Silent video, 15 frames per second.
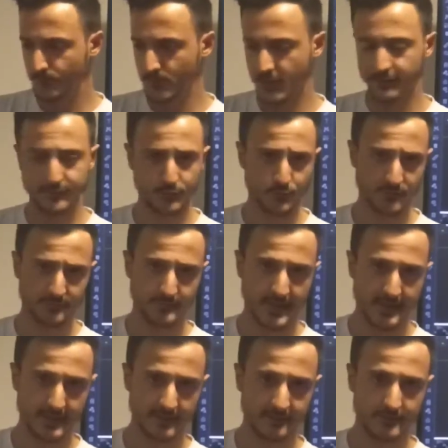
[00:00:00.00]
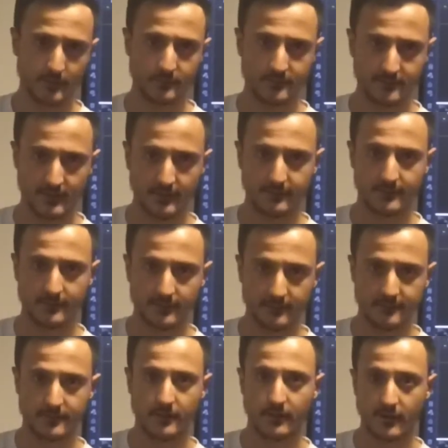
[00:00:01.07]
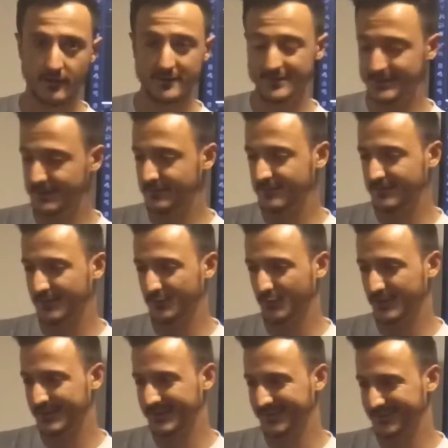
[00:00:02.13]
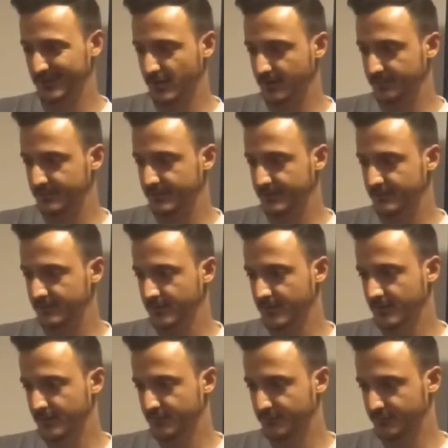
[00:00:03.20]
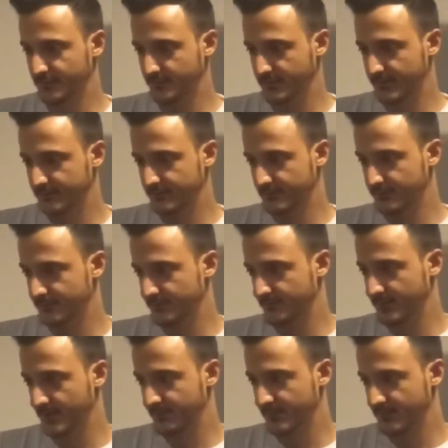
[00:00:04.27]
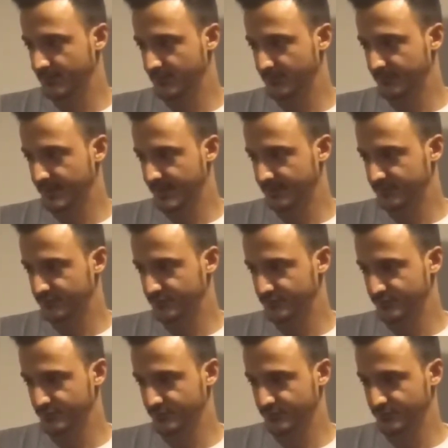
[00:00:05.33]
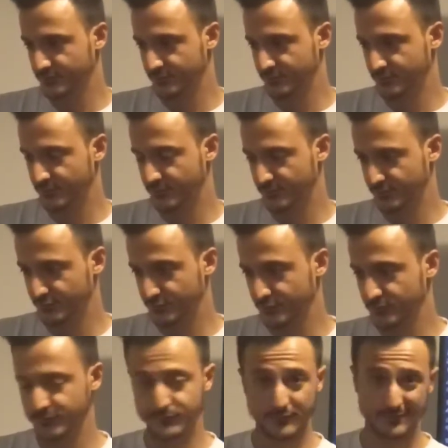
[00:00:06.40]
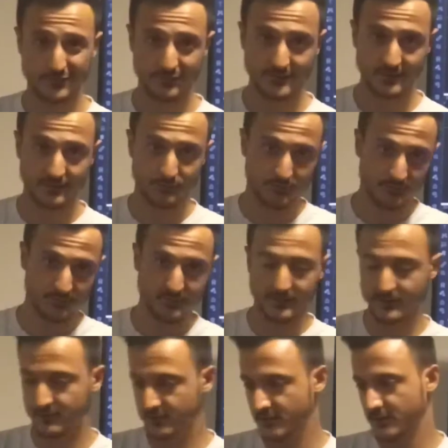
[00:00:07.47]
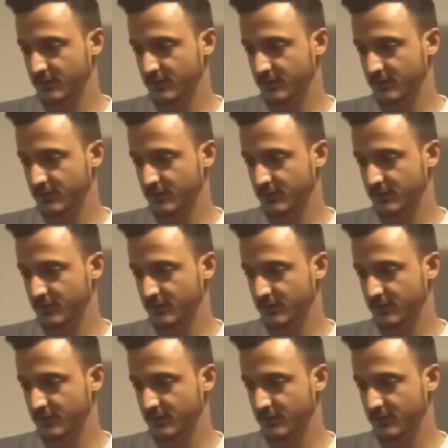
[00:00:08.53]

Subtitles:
if it was my guess, I would say there's a large chance that we can top there for the midterm, maybe come back to 2 from 3. It would be